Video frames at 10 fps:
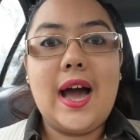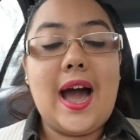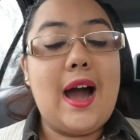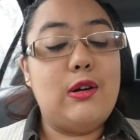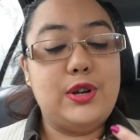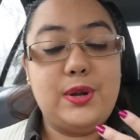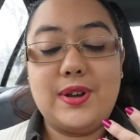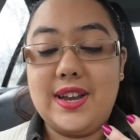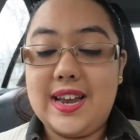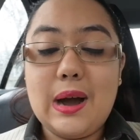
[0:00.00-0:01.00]
how you
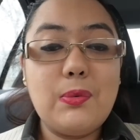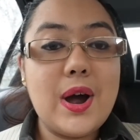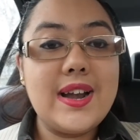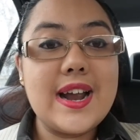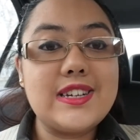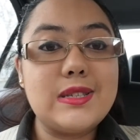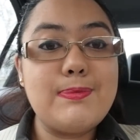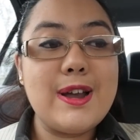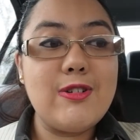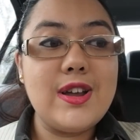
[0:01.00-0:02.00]
can get work
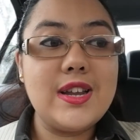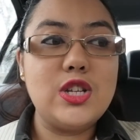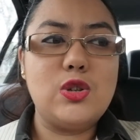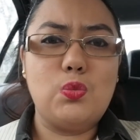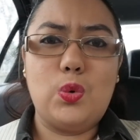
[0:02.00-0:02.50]
experience,